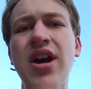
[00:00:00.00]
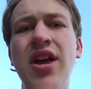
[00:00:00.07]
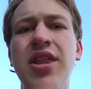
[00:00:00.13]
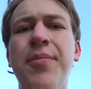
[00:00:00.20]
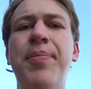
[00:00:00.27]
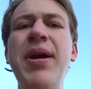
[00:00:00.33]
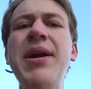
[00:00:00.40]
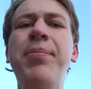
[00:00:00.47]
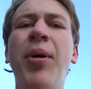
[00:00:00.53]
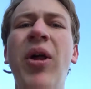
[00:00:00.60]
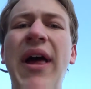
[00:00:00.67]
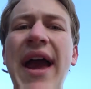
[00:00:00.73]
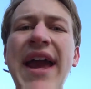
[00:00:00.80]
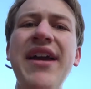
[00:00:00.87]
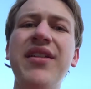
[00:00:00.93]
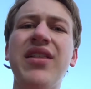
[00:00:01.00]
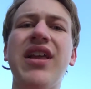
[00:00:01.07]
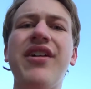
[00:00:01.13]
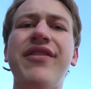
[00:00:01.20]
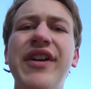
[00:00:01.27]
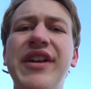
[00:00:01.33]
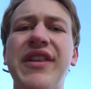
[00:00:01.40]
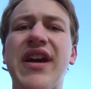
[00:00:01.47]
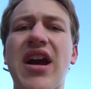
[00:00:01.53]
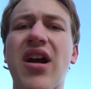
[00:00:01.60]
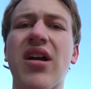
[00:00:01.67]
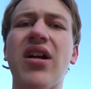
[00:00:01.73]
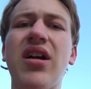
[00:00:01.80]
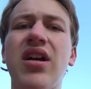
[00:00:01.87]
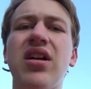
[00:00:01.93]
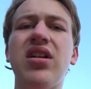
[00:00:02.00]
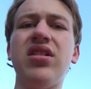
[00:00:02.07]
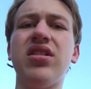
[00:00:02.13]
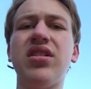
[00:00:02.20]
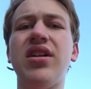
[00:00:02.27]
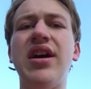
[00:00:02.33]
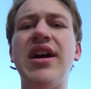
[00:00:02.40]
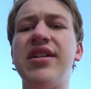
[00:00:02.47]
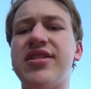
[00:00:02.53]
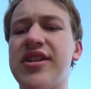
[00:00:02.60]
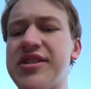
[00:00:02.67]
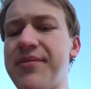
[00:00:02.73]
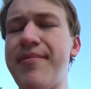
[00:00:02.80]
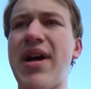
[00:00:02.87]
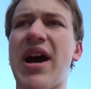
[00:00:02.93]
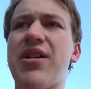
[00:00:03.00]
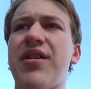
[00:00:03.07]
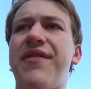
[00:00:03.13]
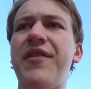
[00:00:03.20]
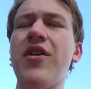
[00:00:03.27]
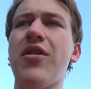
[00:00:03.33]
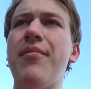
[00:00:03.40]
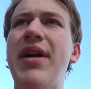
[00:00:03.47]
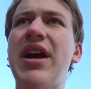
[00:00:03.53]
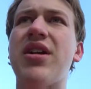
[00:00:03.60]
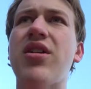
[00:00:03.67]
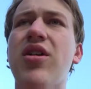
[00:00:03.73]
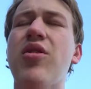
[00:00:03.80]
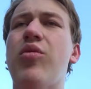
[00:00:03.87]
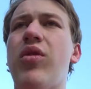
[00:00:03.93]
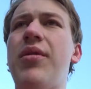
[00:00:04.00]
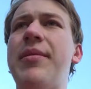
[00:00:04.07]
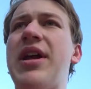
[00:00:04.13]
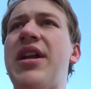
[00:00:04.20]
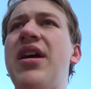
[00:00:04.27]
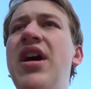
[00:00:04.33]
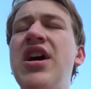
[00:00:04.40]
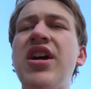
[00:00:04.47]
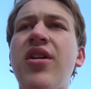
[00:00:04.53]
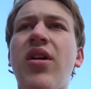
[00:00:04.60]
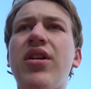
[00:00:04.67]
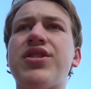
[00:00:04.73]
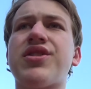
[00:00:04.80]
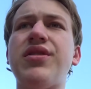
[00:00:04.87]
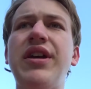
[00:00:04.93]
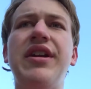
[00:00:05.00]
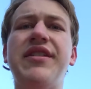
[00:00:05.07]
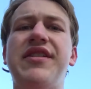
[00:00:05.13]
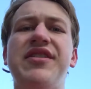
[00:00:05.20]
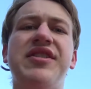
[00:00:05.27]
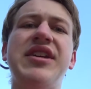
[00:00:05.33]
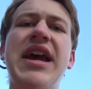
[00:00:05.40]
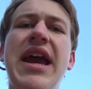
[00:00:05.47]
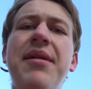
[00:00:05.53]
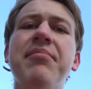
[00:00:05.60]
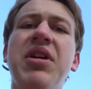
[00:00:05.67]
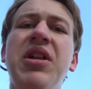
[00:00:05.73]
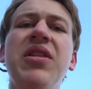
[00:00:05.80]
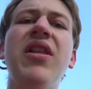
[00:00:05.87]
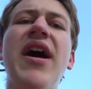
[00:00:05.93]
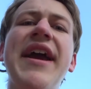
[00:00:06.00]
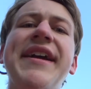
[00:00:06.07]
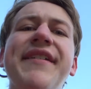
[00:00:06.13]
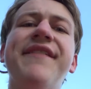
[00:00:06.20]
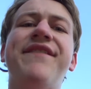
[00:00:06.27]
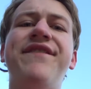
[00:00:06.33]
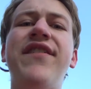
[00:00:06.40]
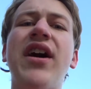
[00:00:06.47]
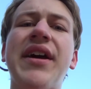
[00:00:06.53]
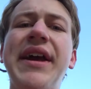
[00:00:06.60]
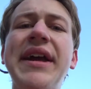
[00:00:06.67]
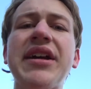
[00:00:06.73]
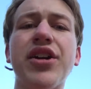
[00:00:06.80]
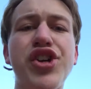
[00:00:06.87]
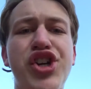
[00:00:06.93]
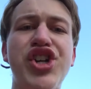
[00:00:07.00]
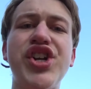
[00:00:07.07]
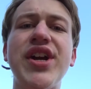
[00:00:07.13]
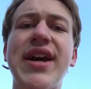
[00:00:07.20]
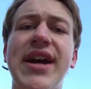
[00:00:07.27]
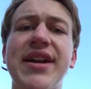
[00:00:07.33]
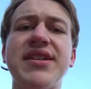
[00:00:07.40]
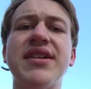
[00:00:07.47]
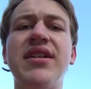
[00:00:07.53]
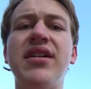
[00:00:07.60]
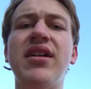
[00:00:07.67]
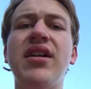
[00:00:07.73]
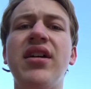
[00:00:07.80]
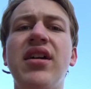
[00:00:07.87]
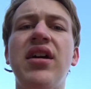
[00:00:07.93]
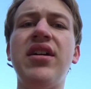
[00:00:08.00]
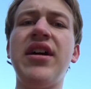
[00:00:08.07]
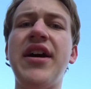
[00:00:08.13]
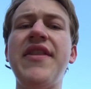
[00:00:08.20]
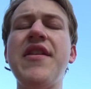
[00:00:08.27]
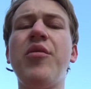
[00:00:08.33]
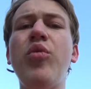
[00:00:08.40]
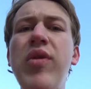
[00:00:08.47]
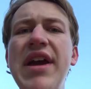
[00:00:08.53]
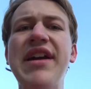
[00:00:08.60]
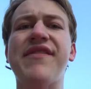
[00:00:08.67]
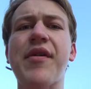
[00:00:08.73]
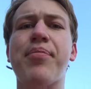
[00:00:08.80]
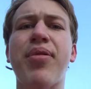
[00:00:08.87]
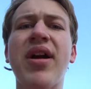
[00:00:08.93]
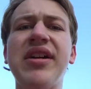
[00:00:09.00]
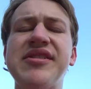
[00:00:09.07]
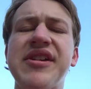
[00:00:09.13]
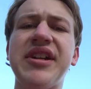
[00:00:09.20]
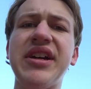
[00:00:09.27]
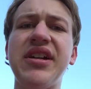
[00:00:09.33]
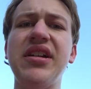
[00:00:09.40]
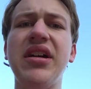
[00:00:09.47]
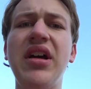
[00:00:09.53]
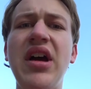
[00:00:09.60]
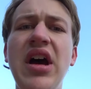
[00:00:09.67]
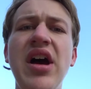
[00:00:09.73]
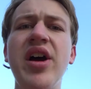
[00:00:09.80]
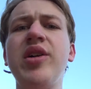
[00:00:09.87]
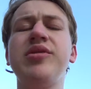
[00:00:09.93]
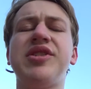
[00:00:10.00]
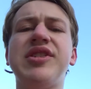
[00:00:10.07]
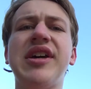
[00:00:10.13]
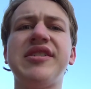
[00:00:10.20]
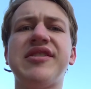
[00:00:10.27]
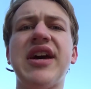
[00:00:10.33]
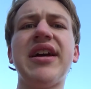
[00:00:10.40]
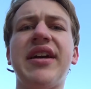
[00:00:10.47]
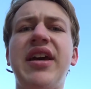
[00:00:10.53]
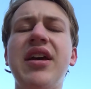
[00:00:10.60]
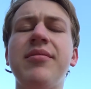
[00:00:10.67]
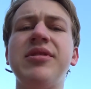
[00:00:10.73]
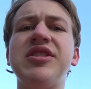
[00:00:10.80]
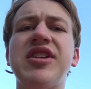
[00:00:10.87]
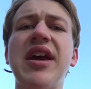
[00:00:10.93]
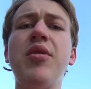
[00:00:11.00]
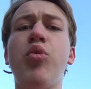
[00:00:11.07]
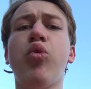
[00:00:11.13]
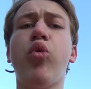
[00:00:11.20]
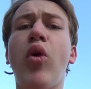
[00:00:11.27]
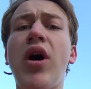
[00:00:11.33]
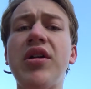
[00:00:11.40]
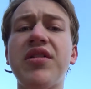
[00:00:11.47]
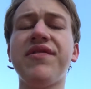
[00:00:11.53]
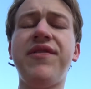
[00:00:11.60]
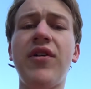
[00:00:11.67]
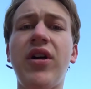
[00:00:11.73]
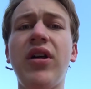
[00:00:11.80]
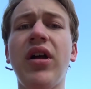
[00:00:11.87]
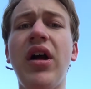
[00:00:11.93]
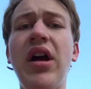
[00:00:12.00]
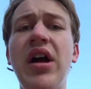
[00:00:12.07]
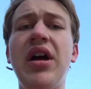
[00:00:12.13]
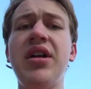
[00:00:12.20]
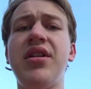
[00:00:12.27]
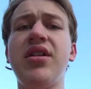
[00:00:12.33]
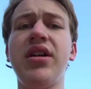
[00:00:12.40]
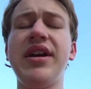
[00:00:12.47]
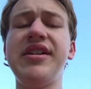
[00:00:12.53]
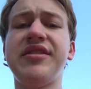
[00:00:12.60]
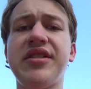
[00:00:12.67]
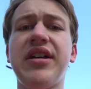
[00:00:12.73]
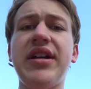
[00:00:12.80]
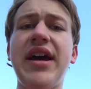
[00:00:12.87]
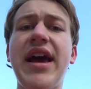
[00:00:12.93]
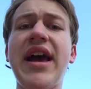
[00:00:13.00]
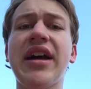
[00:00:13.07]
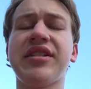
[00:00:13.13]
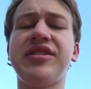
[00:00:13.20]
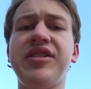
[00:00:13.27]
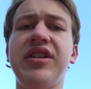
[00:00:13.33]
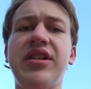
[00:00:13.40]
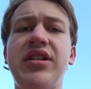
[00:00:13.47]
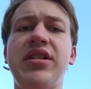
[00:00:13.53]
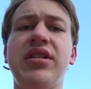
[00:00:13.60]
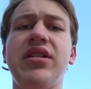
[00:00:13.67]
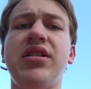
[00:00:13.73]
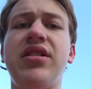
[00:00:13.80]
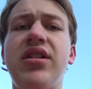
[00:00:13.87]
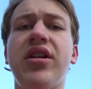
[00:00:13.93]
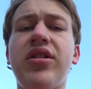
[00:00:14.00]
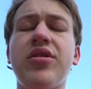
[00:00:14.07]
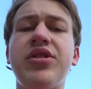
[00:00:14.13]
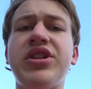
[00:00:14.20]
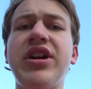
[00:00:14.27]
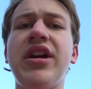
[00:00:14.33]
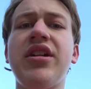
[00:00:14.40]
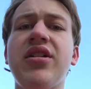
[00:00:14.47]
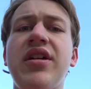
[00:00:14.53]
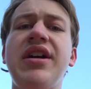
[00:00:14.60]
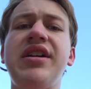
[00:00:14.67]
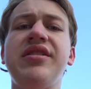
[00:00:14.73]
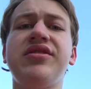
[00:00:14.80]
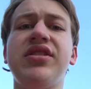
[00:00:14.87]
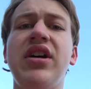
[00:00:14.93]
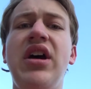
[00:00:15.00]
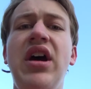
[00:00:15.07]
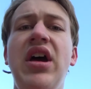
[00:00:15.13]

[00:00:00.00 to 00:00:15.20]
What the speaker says: The people hate living there. It doesn't matter if you're a man or woman, you're all treated the same, like fucking shit. And then we have a president who says that Kim is a wonderful, he's an excellent negotiator, he's